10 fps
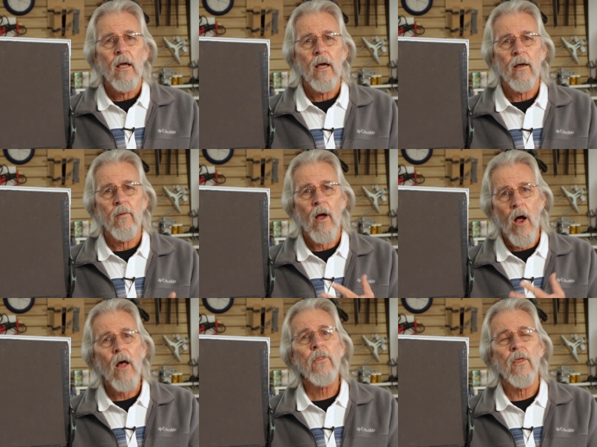uh,
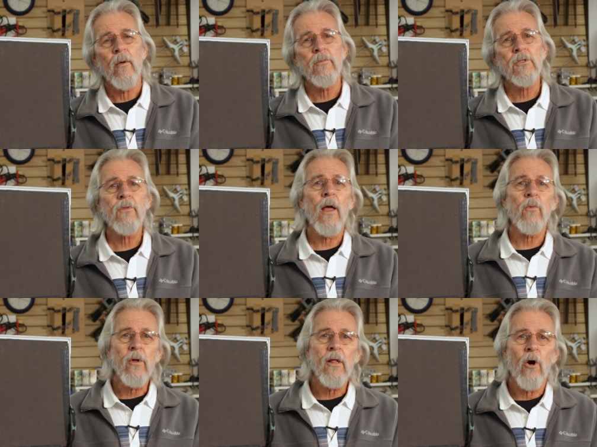on them. So that
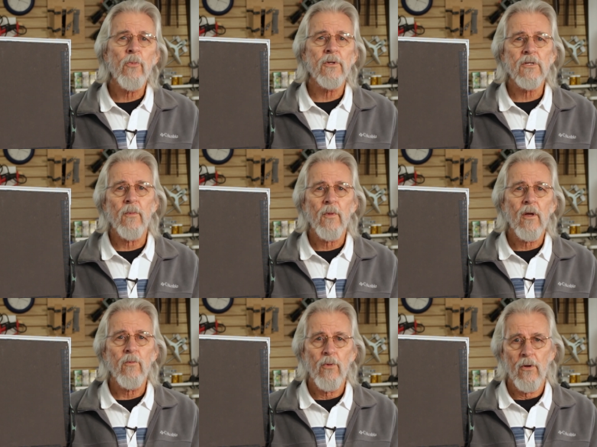really opens up the
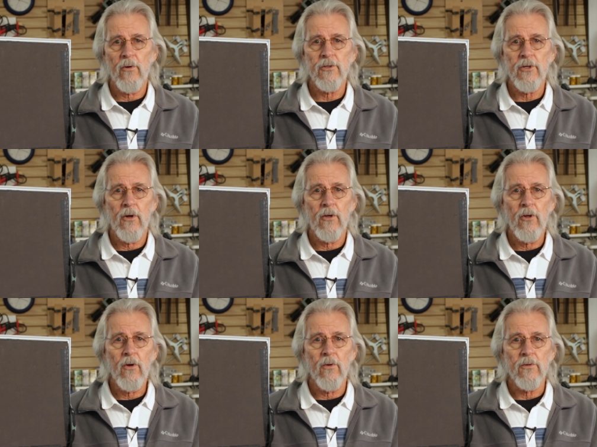computers you could
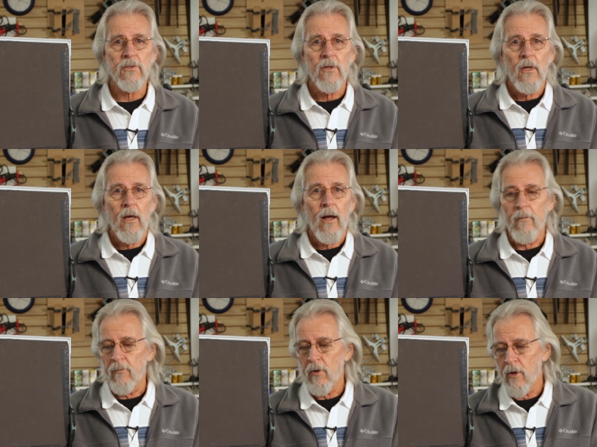use.
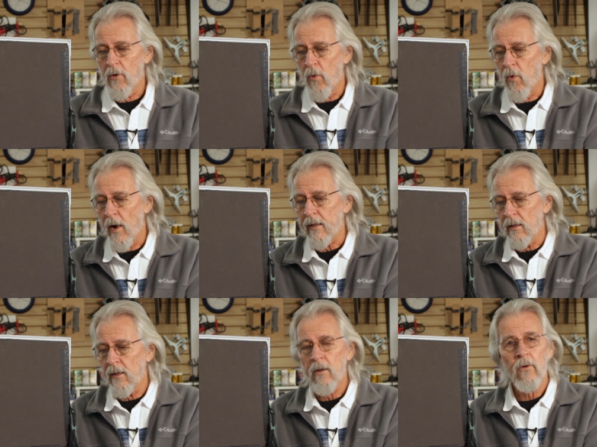Uh, you could quite
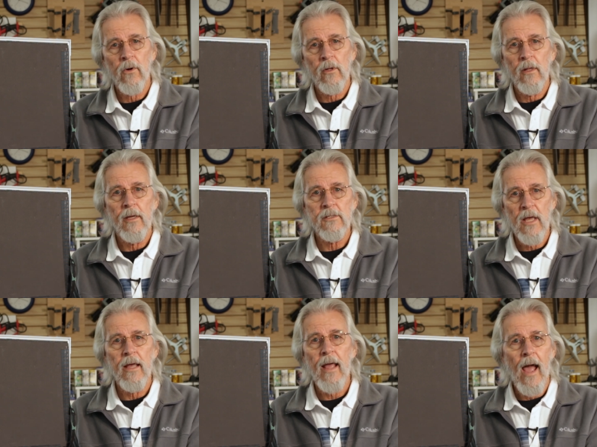literally
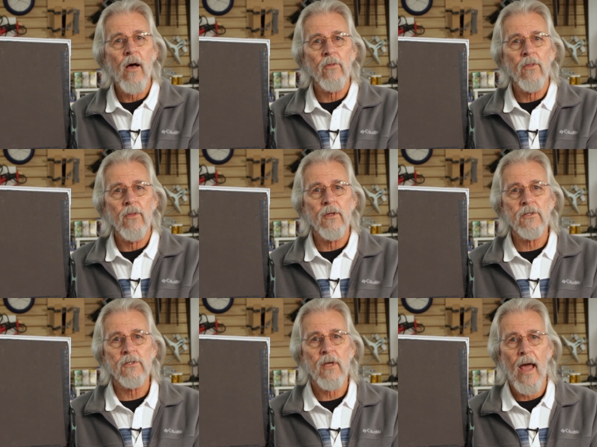take out
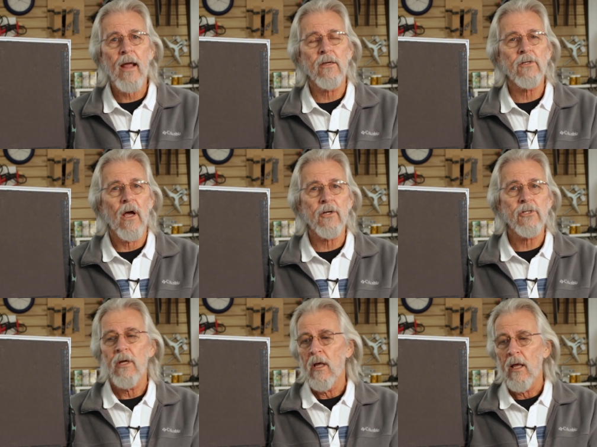this Hackintosh
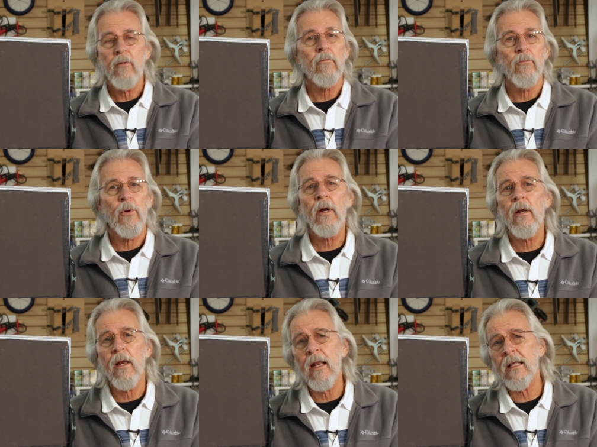and put in
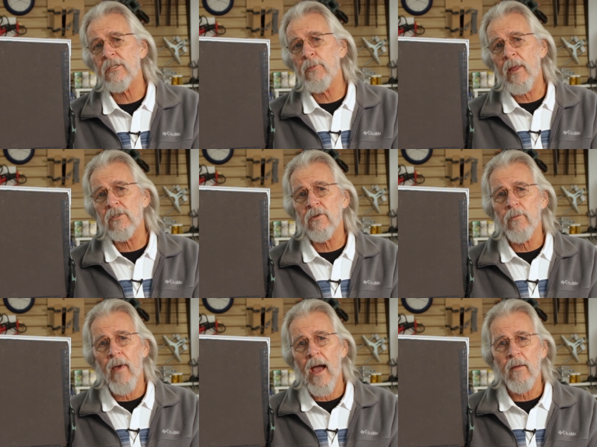an
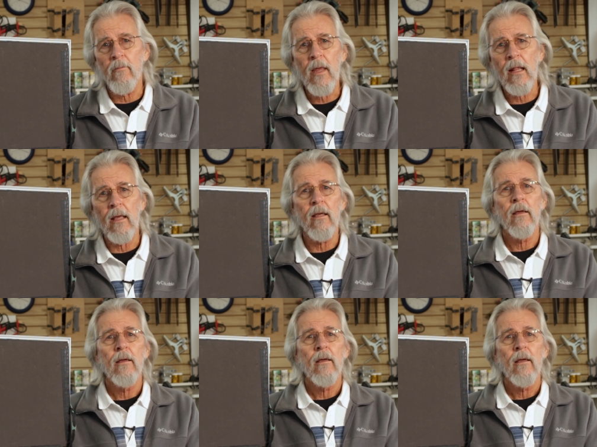inexpensive Mac Mini
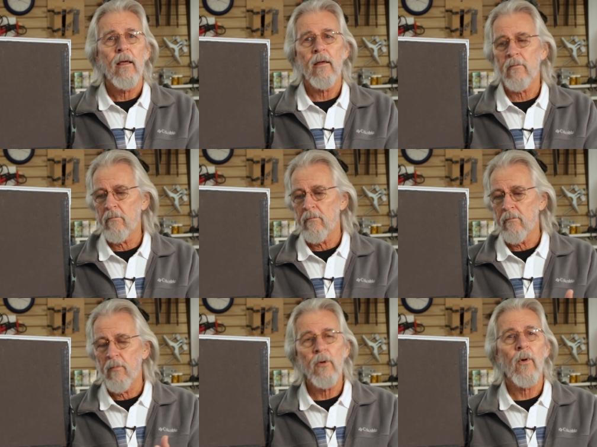and
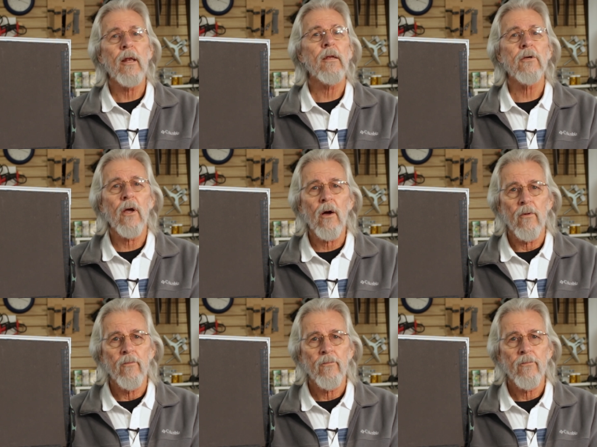be ready to go.